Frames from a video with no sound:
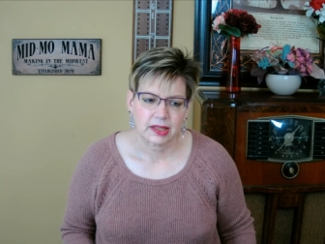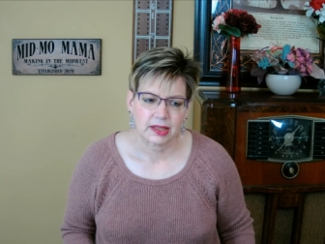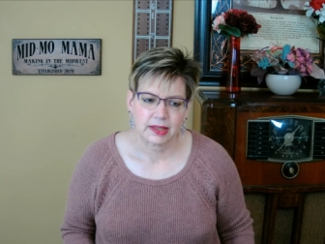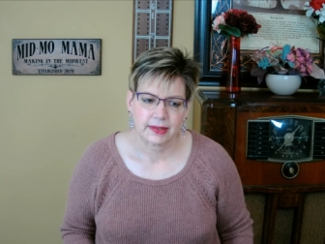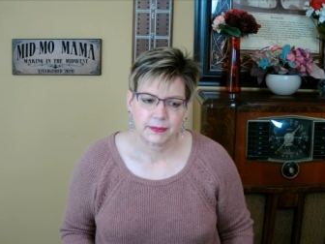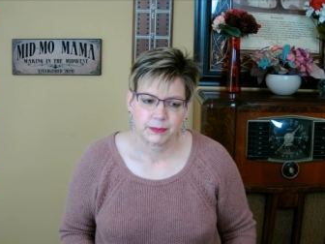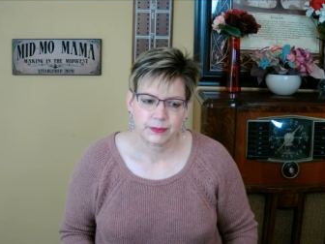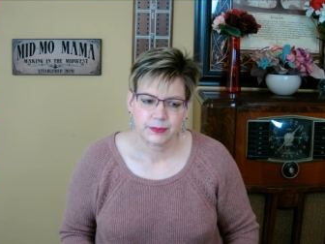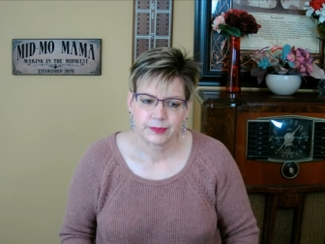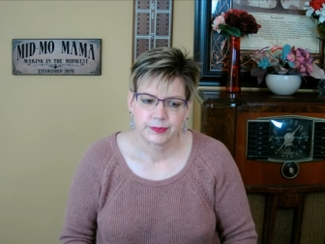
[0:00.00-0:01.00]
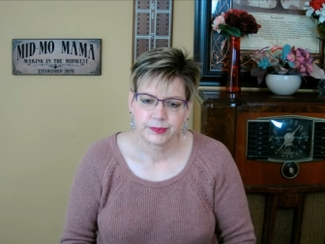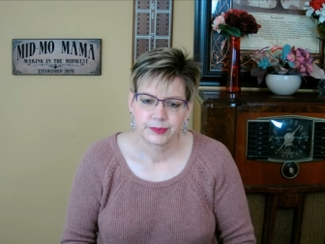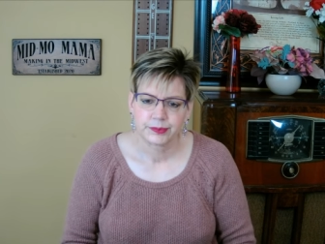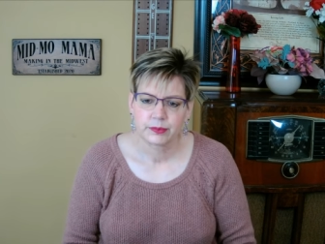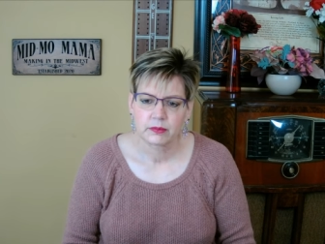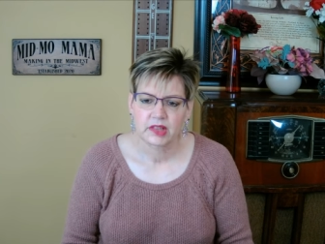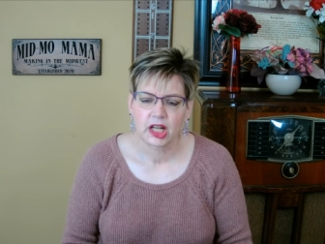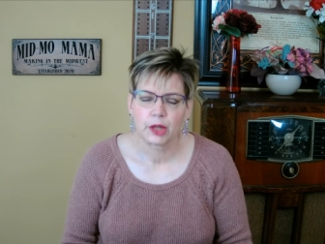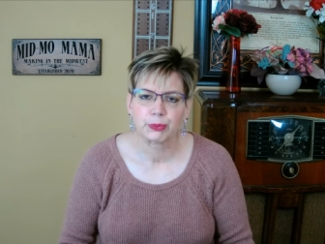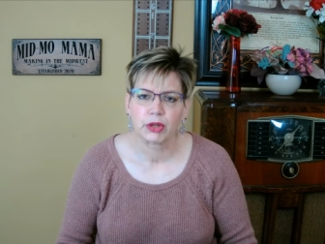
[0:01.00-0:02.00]
Um,
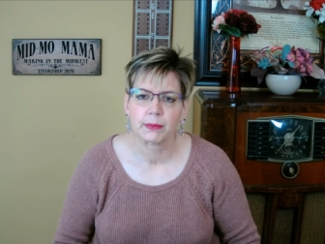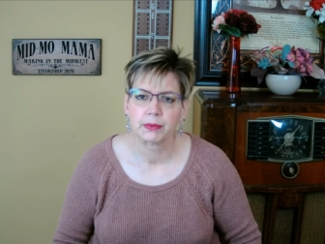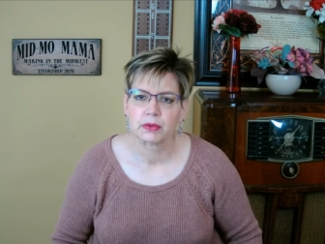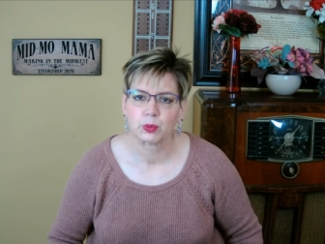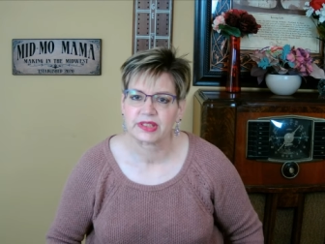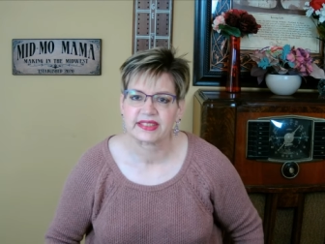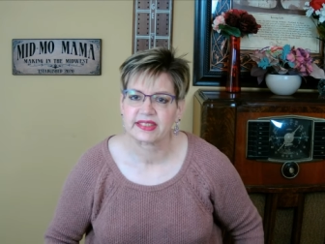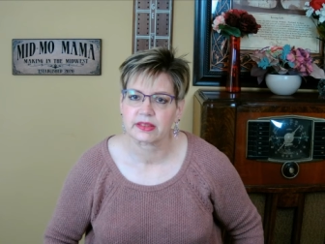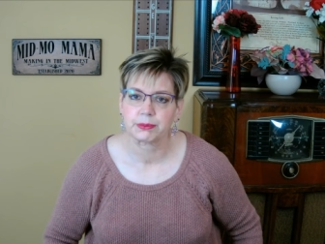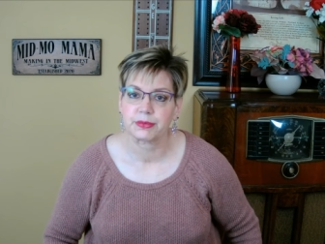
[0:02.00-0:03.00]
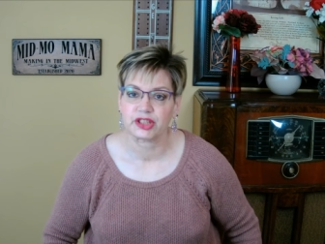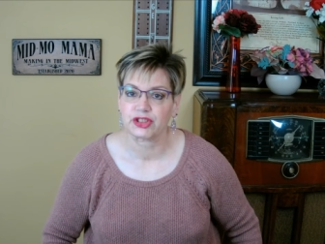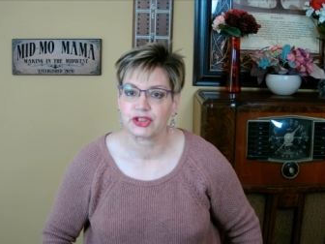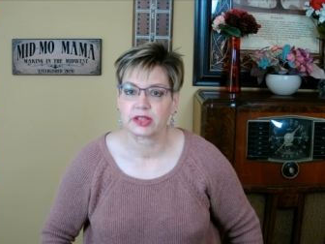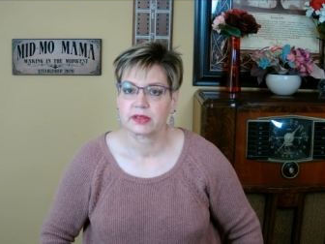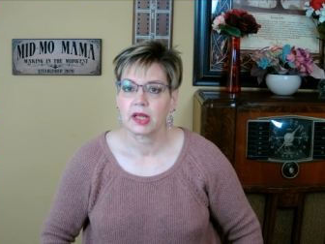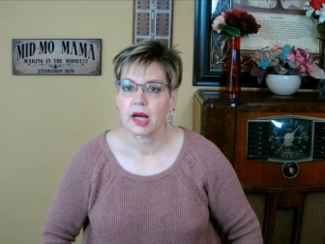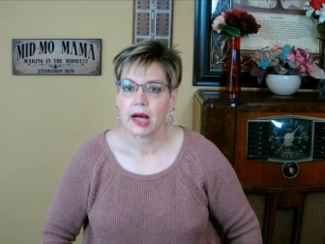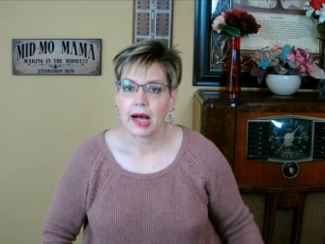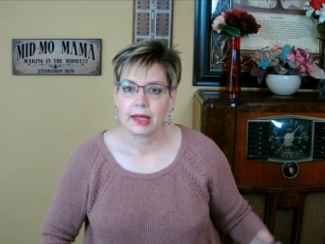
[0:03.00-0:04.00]
a problem with submission.
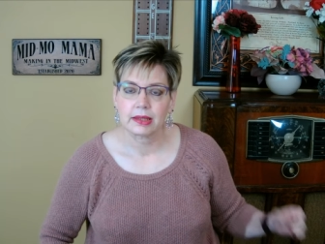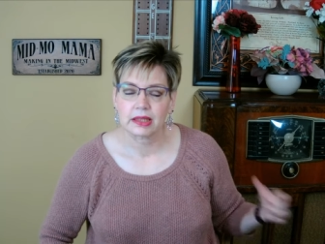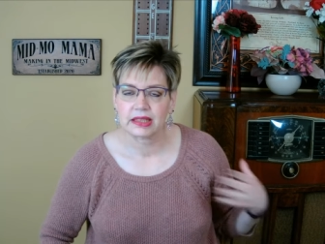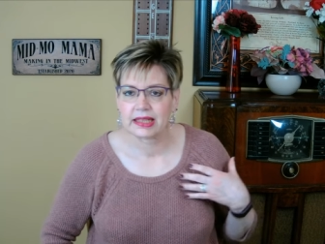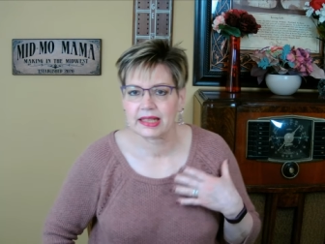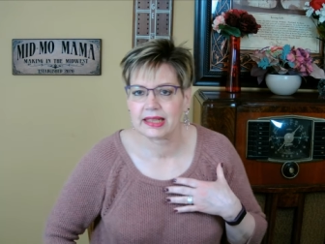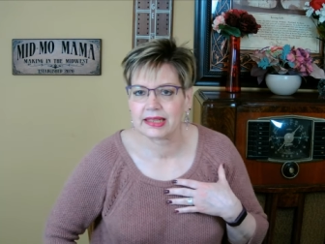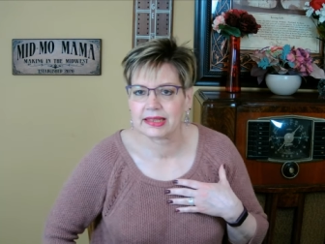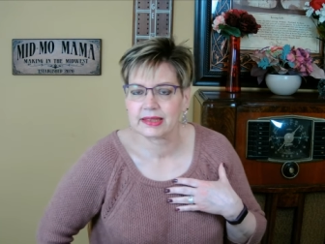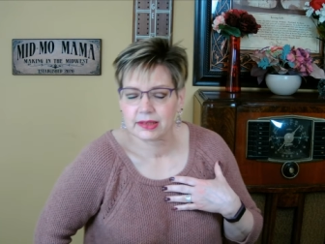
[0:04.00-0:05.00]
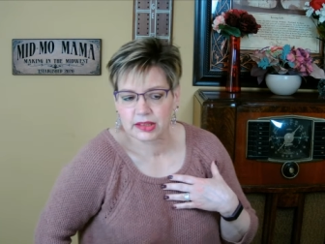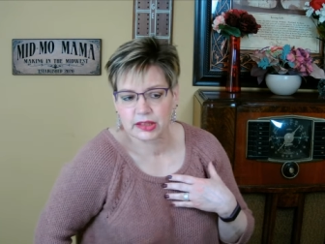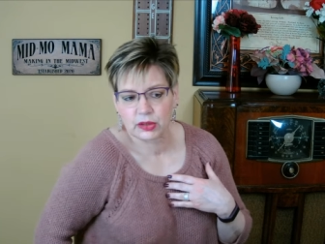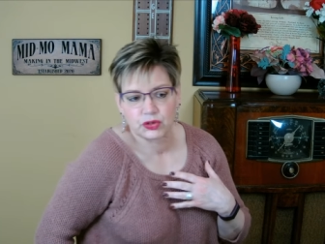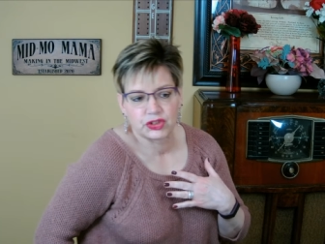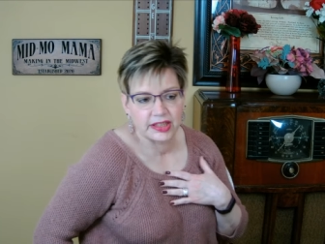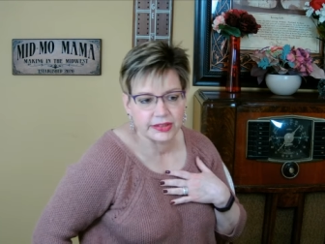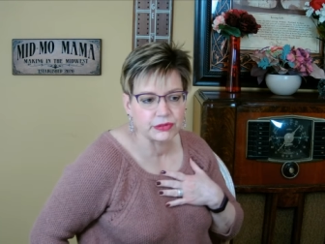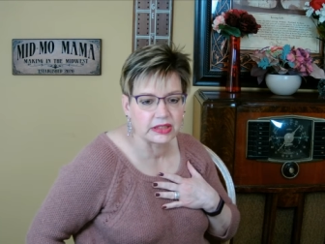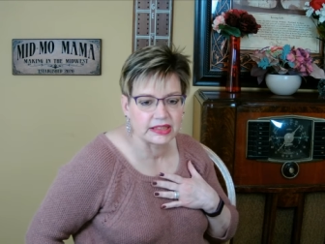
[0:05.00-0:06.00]
And, and, you know,
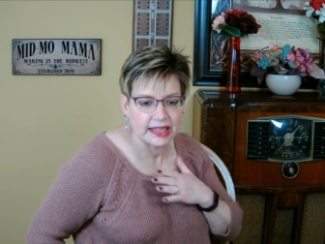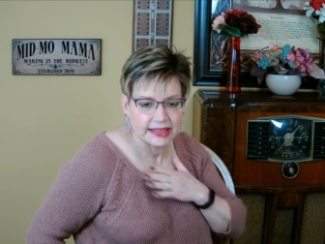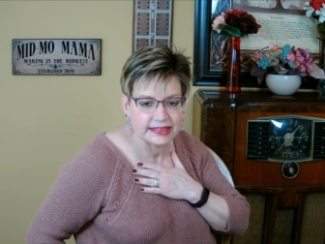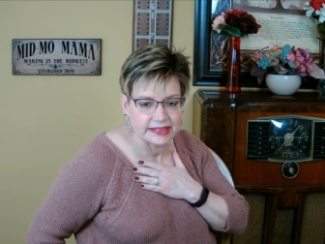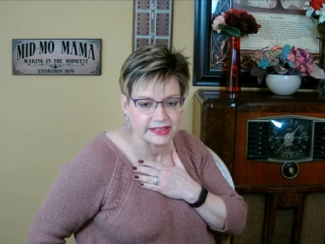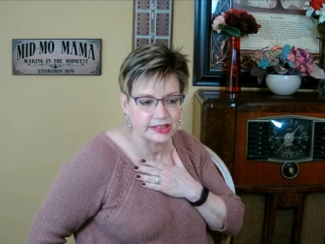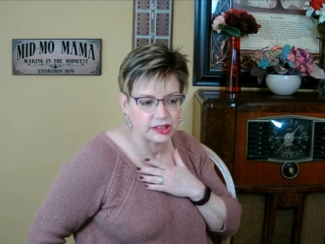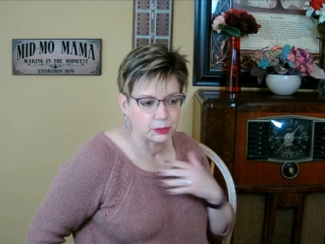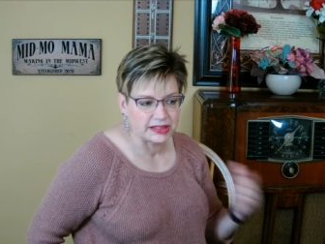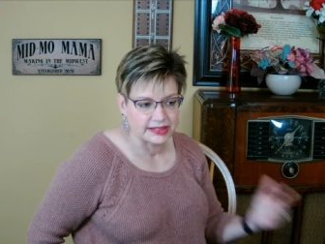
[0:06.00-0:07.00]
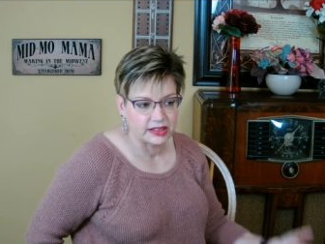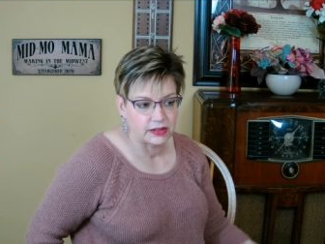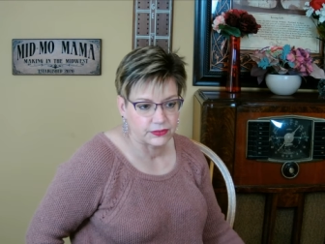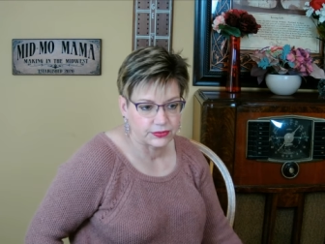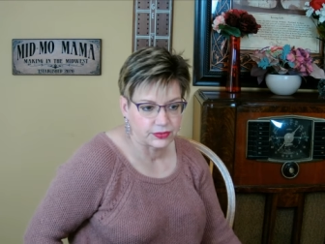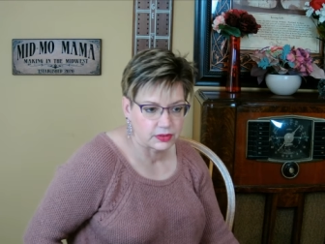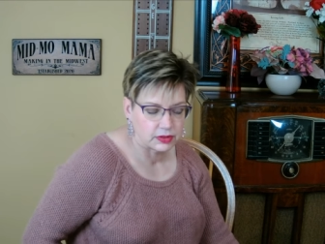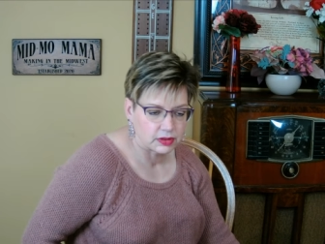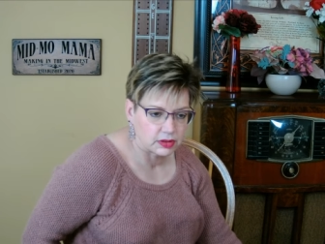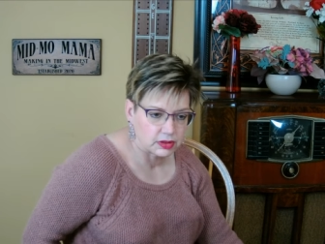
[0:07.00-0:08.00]
generally I consider myself,
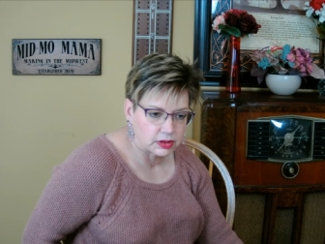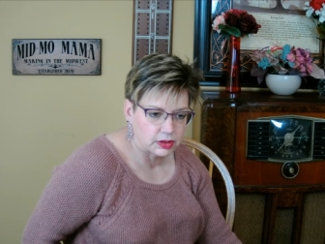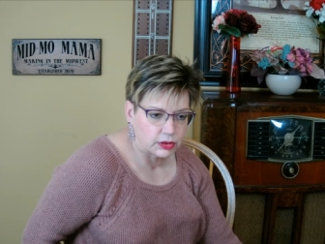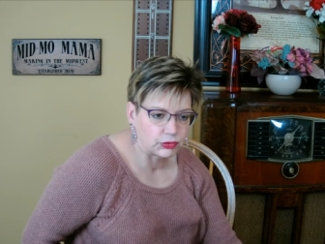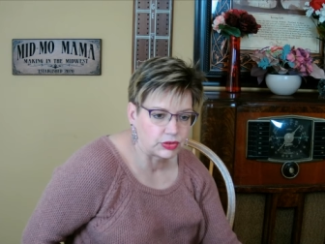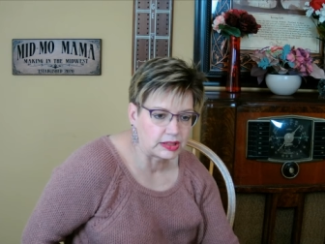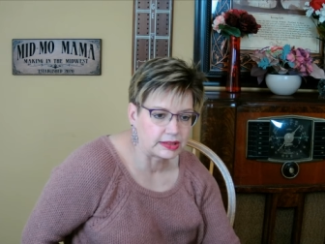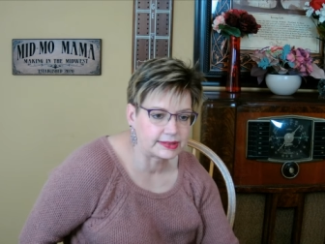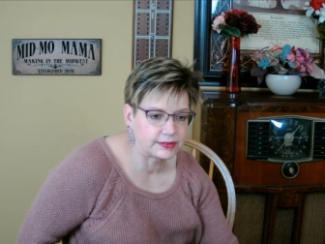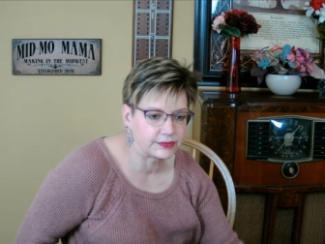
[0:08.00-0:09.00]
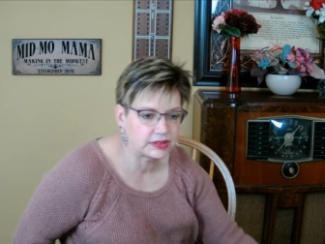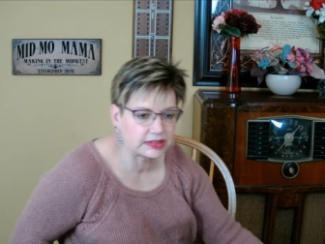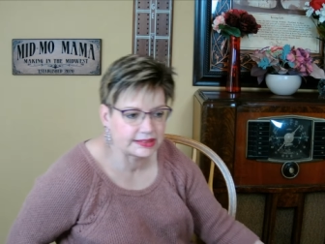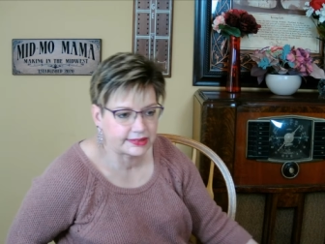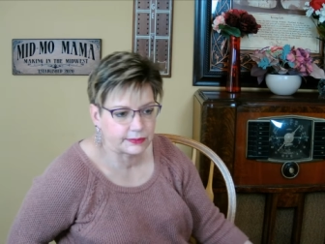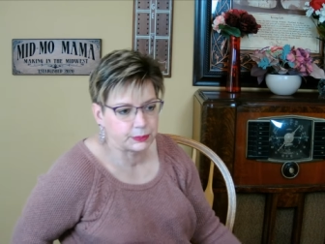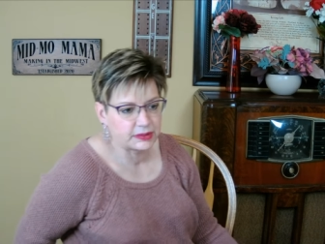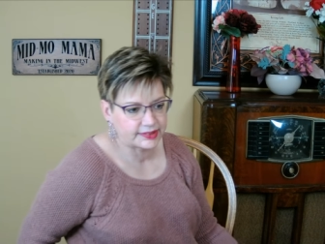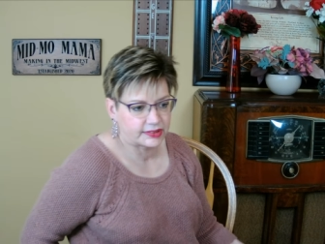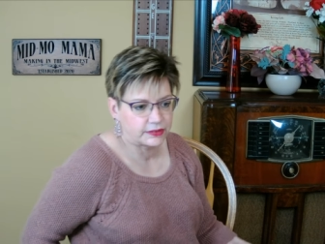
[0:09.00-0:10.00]
you know, relatively
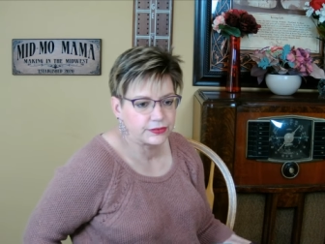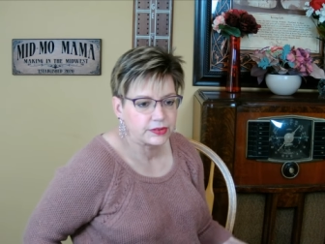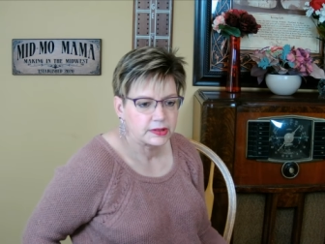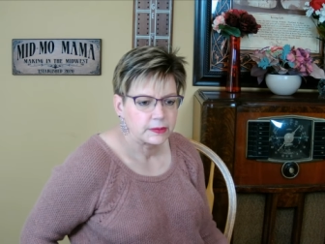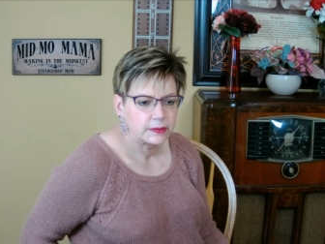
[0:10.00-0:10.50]
submissive.